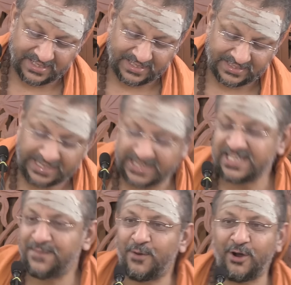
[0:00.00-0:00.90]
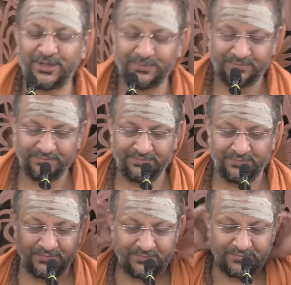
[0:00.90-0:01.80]
There is a poem,
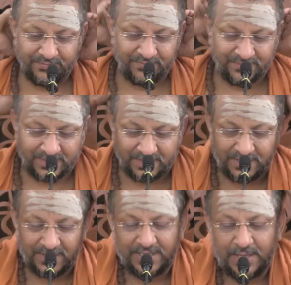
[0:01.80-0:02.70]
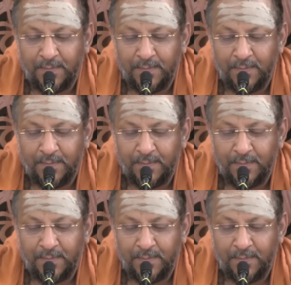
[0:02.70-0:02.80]
"The